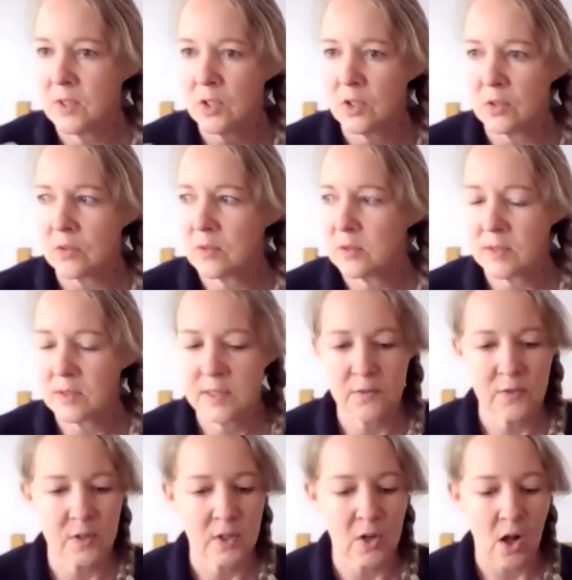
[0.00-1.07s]
you know,
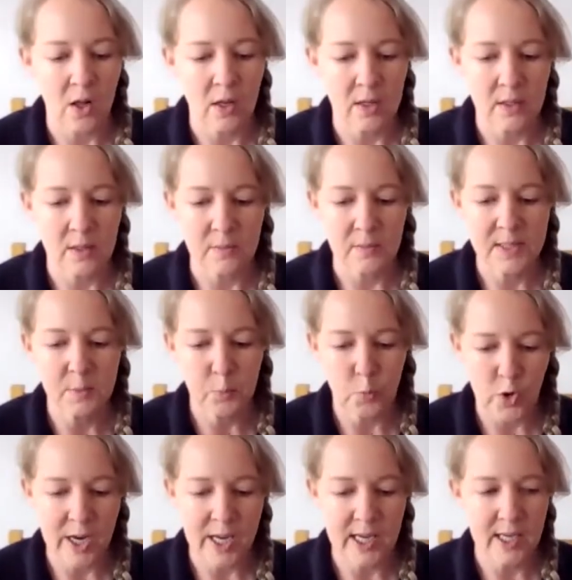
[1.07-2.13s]
different
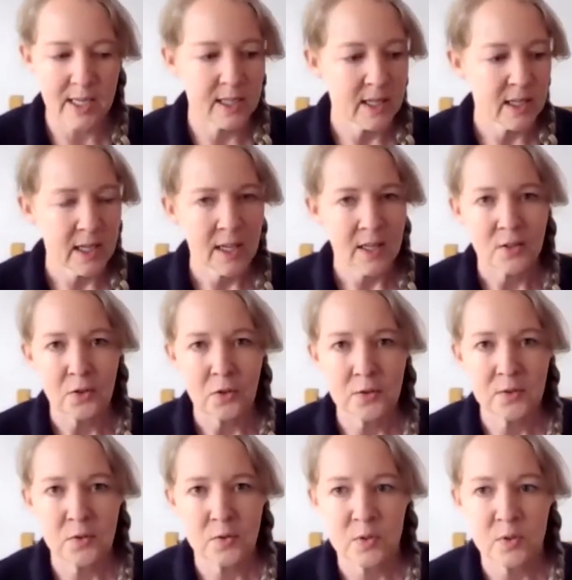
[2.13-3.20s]
spring, there's all
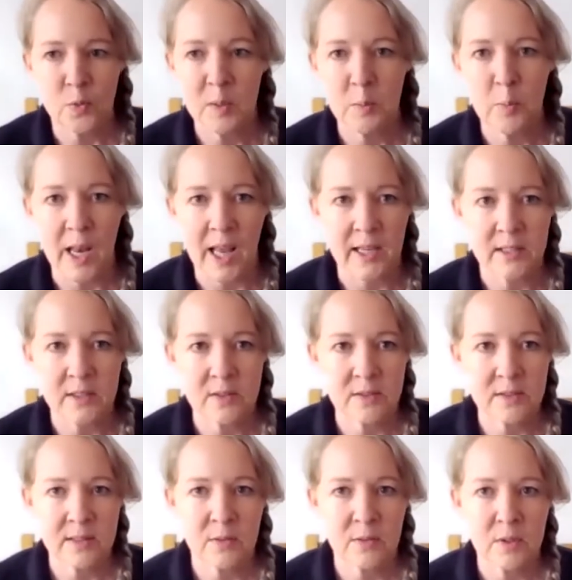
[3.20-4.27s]
sorts of wee
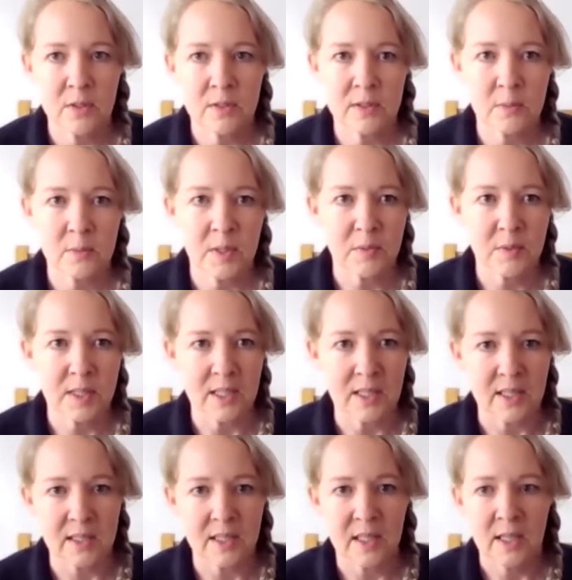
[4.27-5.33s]
planters that we used to be able to
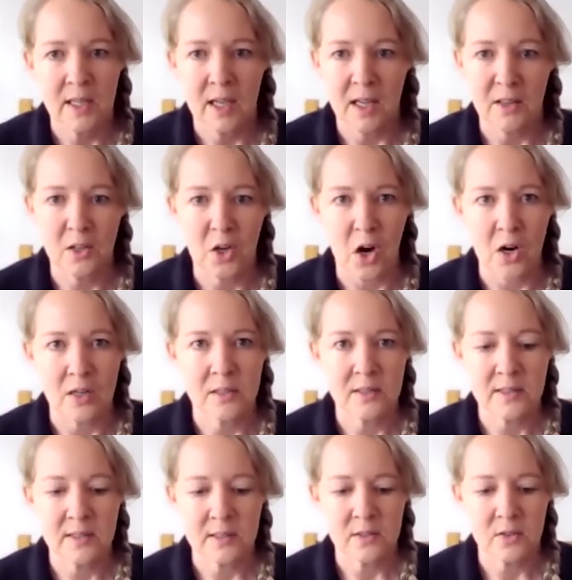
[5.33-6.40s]
get in the garden
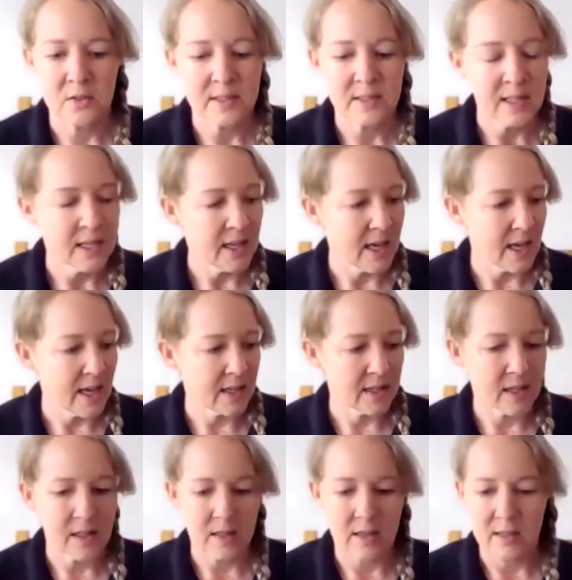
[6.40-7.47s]
centers. And
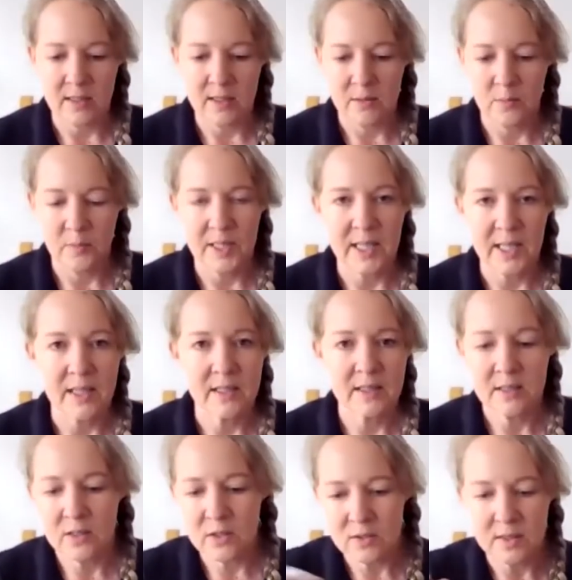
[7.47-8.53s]
I thought it'd be
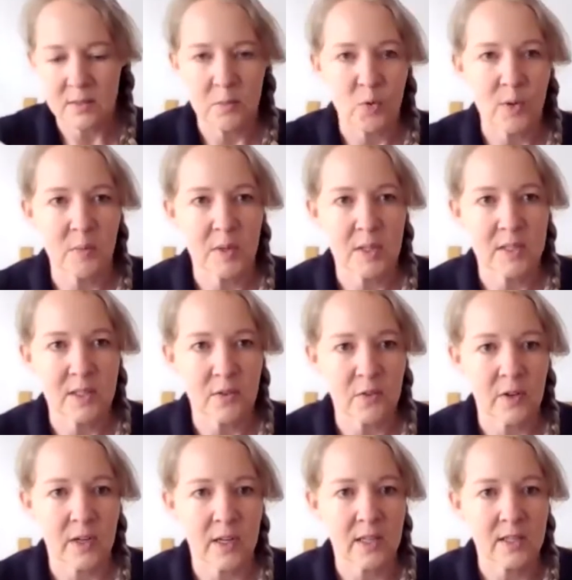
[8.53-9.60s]
nice to do something a wee bit
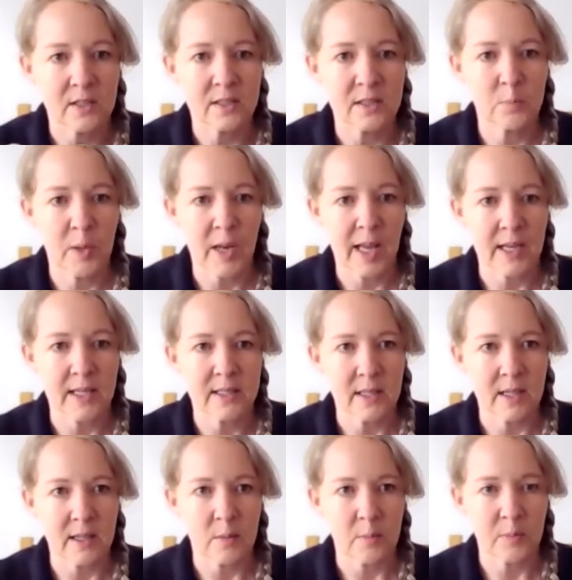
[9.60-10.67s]
different and just plant
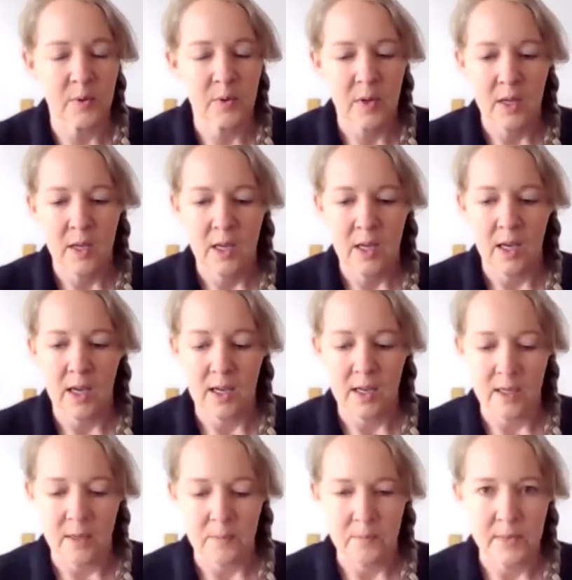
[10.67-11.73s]
up
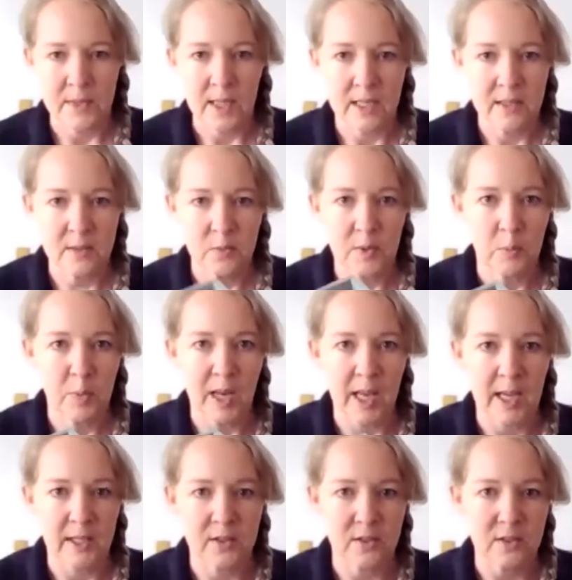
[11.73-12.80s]
nice wee
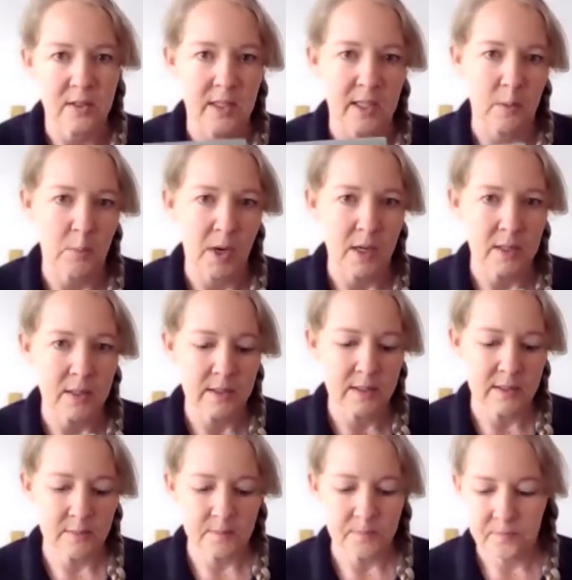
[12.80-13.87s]
planter in a
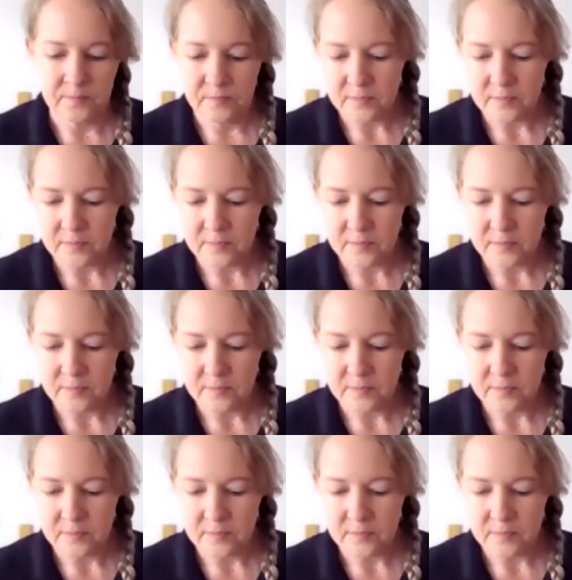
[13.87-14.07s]
box.